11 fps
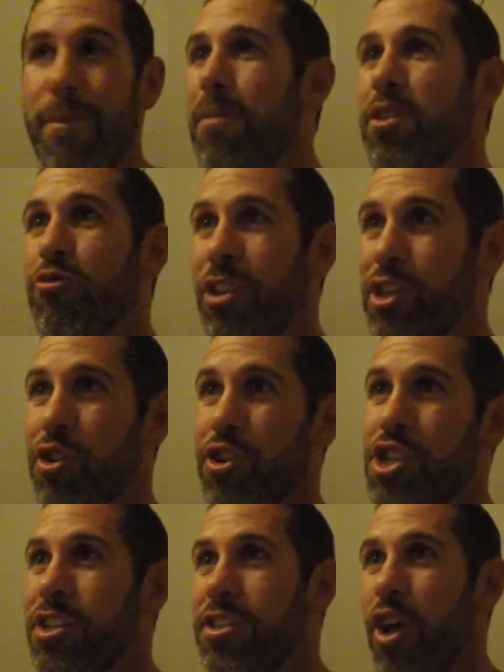Maybe the
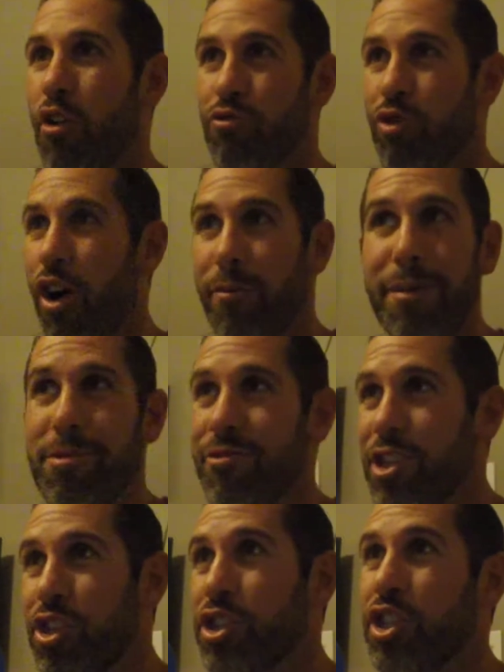research is wrong. Maybe the
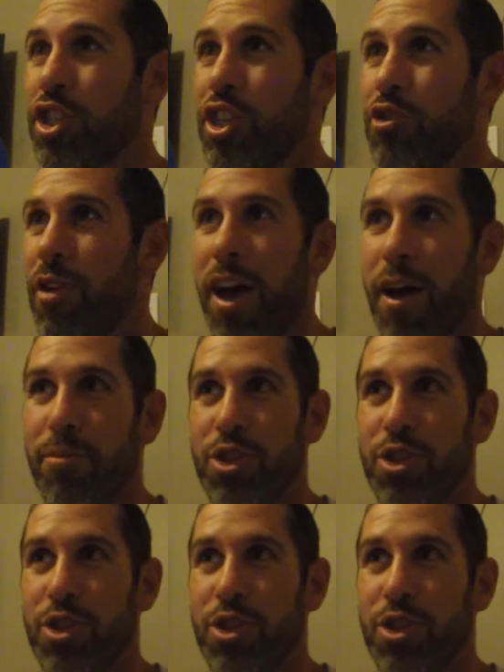research is skewed.